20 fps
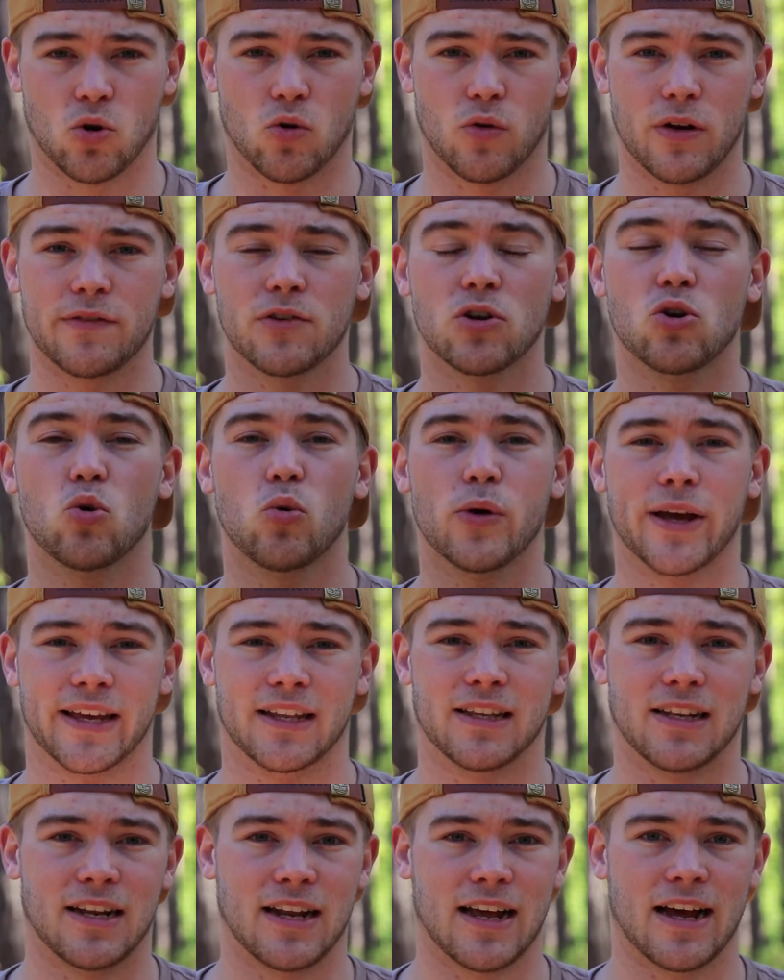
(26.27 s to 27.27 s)
or even quicker
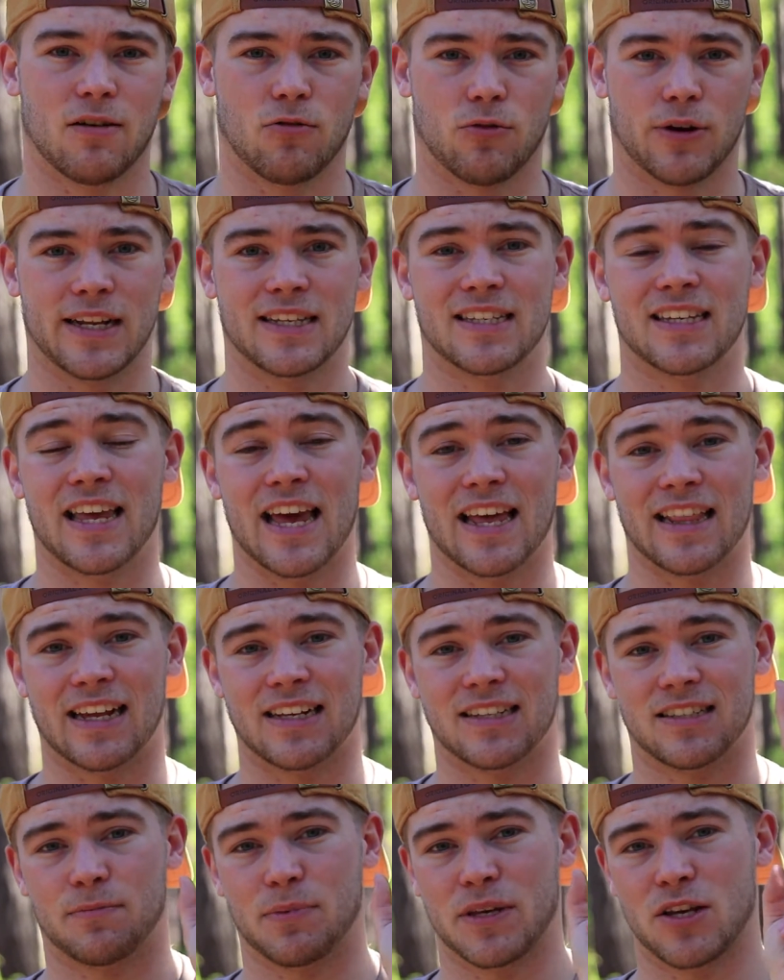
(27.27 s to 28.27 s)
than that, really, to get
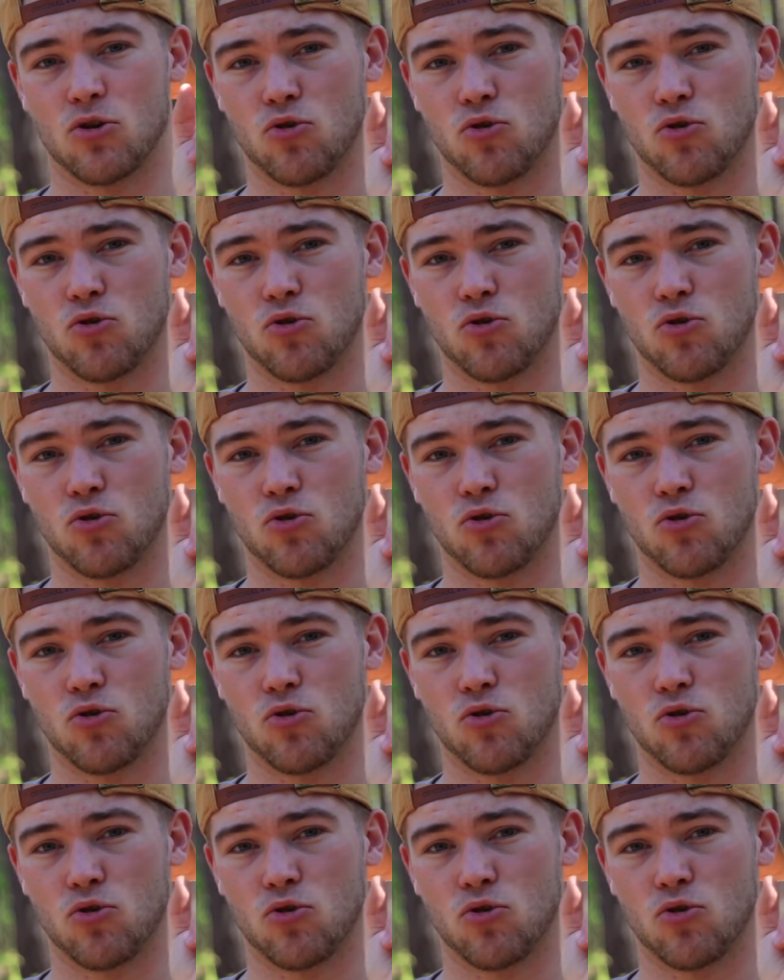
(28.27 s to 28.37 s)
that to be